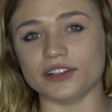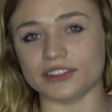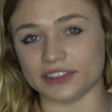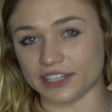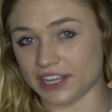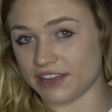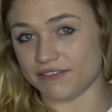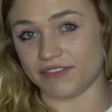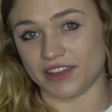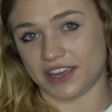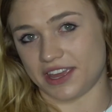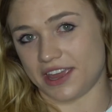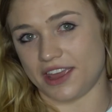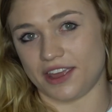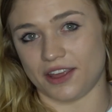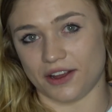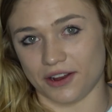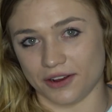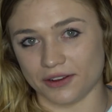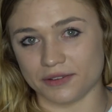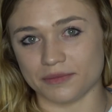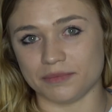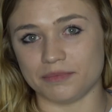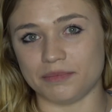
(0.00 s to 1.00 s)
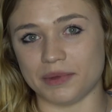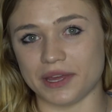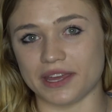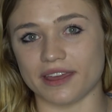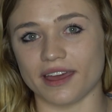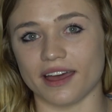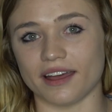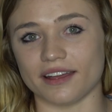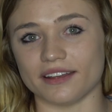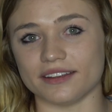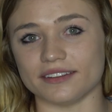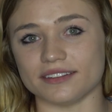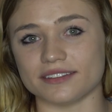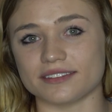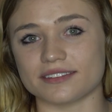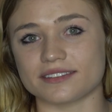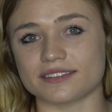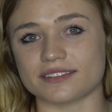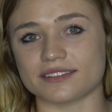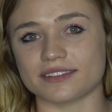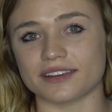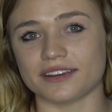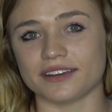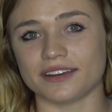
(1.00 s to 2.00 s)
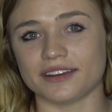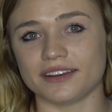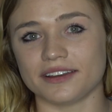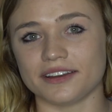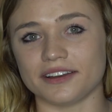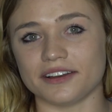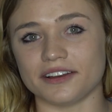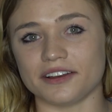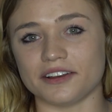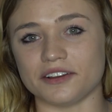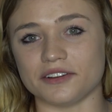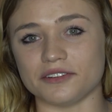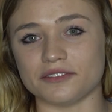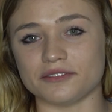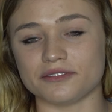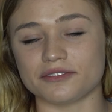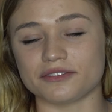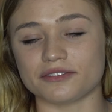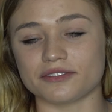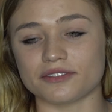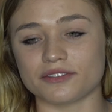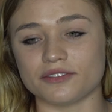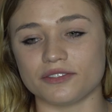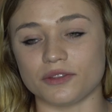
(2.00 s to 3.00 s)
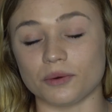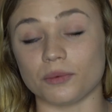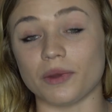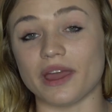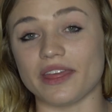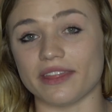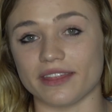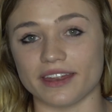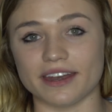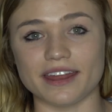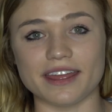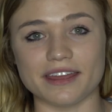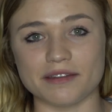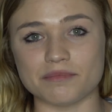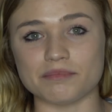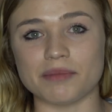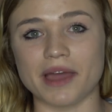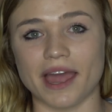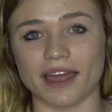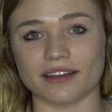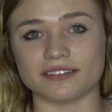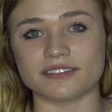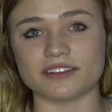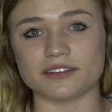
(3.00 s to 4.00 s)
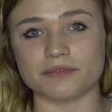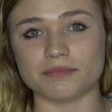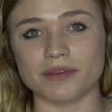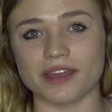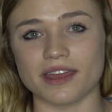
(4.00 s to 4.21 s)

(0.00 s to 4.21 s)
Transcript: leaving here because of the way that it impacted